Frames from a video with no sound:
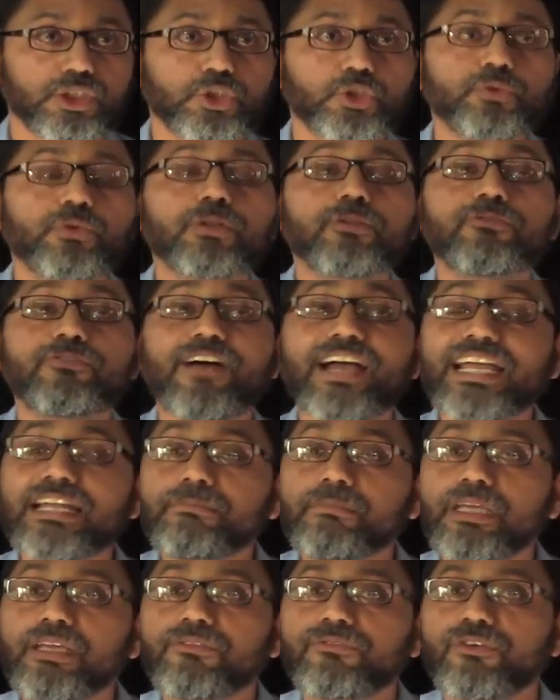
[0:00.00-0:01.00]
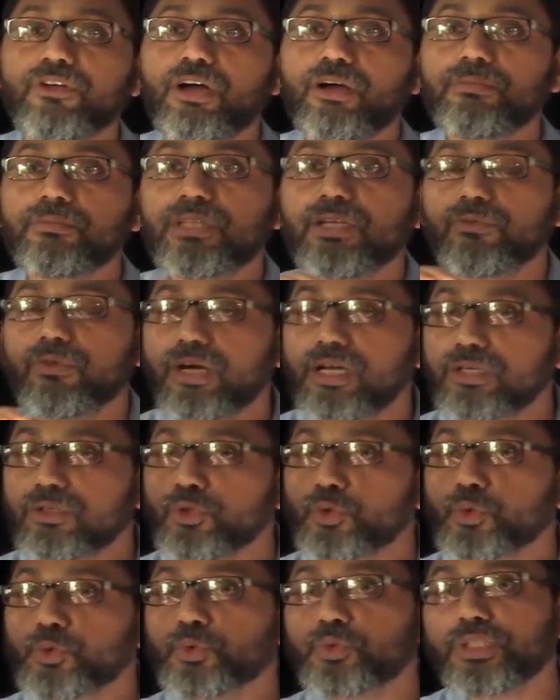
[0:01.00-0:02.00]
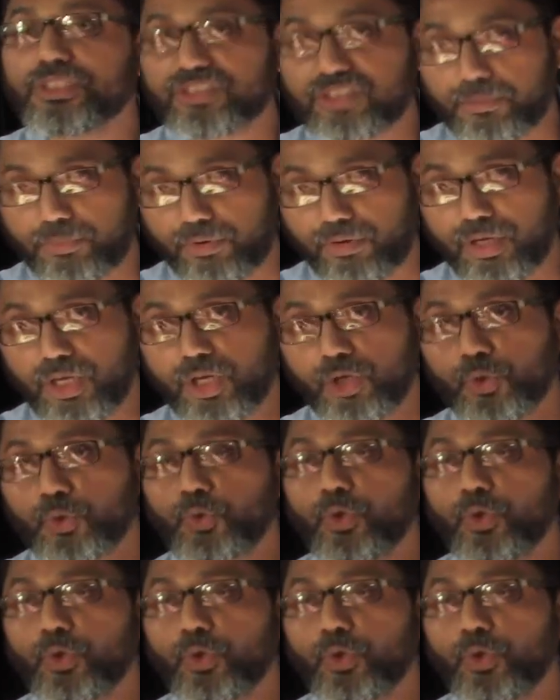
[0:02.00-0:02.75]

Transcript: You will find me from the one who do the sabr,